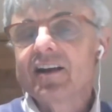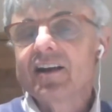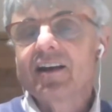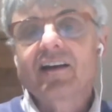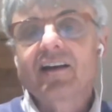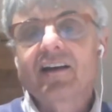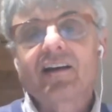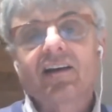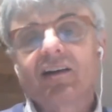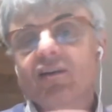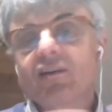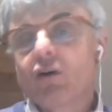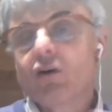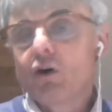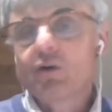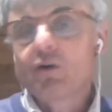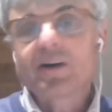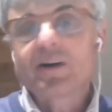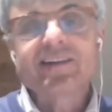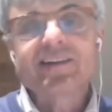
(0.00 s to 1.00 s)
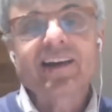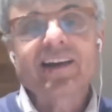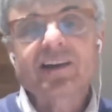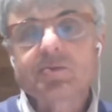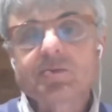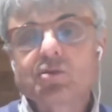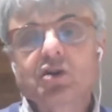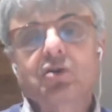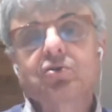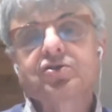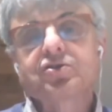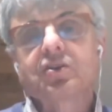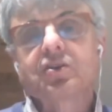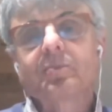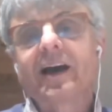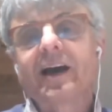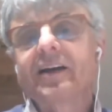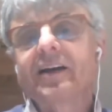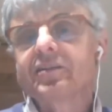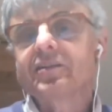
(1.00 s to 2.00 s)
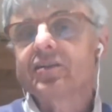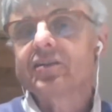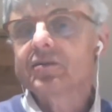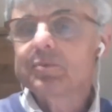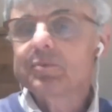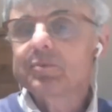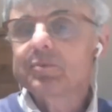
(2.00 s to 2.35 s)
already at the mucosal barrier